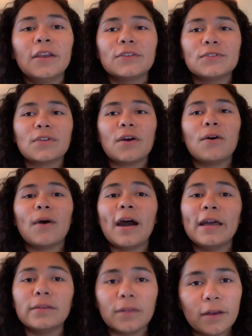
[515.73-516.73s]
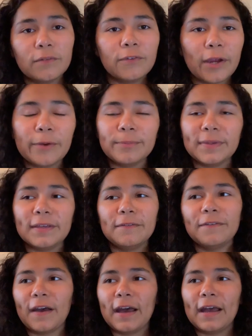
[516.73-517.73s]
So I love ground
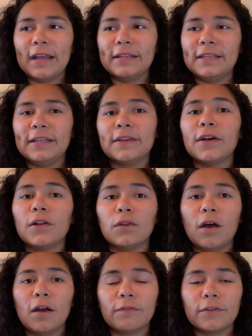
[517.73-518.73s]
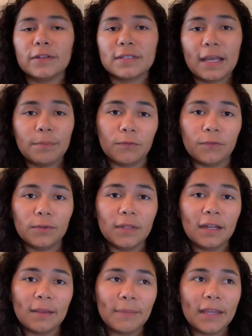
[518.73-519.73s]
beef. I need it a lot for the type of food
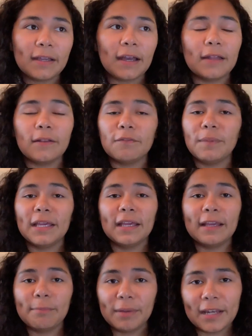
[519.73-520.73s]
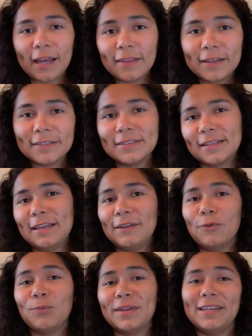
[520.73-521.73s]
that I make. I love making empanadas,
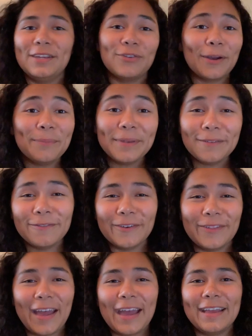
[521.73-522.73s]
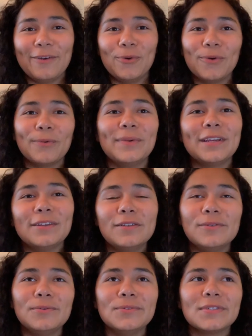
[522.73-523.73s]
and we need ground beef for that. Or we could
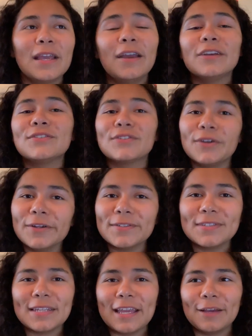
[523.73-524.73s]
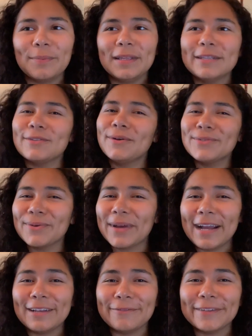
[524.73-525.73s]
use skirt steak, but that's also
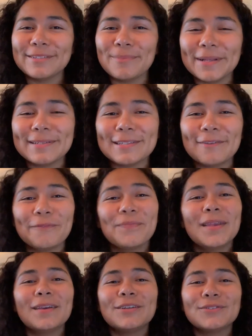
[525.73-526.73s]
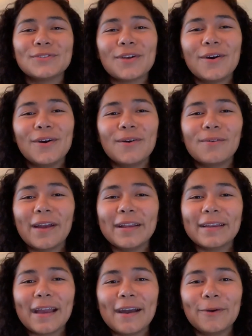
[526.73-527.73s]
kind of expensive. So
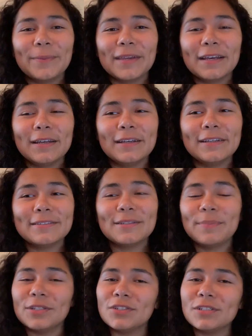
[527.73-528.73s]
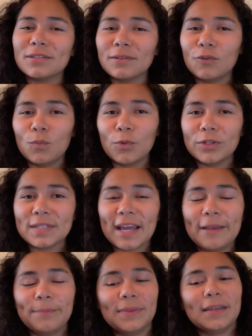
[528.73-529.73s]
right now, because the budget is a little more
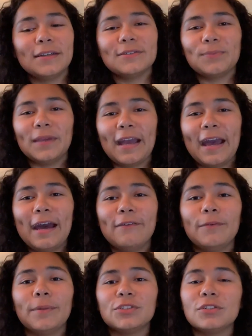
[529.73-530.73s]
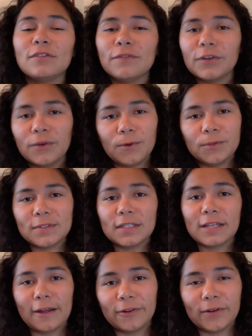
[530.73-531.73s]
tight, because we have a bunch of different goals
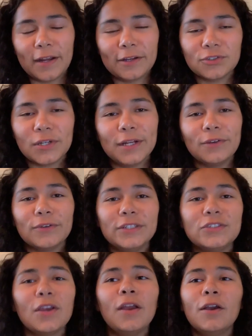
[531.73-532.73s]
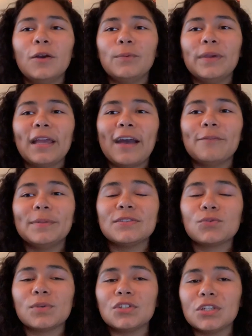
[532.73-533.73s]
that Tyler and I are trying to reach, we have been
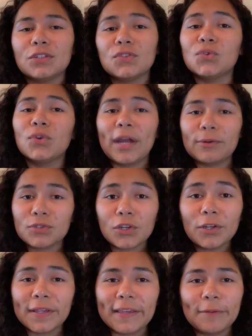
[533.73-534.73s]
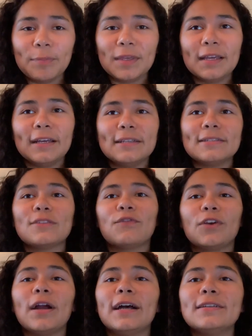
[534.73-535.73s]
switching to ground turkey, because
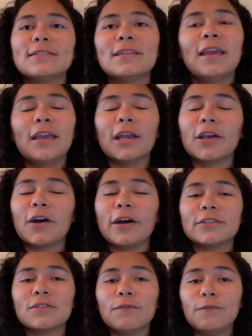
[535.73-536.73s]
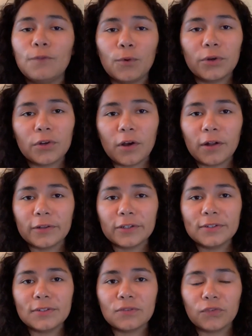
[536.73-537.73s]
for us, it costs
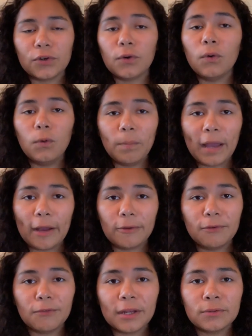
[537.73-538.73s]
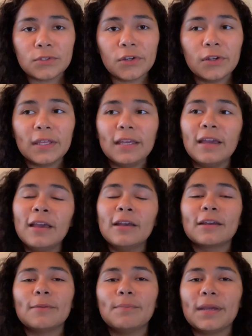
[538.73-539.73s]
$4 for a whole pound of ground turkey,
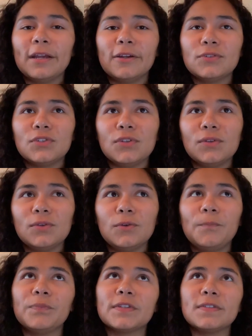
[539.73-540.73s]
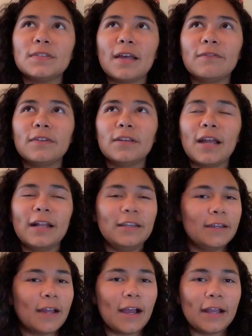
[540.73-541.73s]
compared to
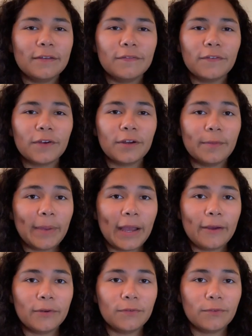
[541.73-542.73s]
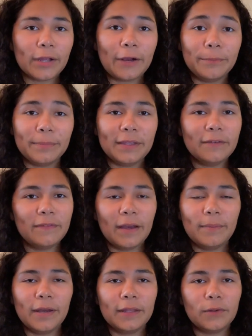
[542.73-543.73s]
$7.99 for a pound of ground beef at my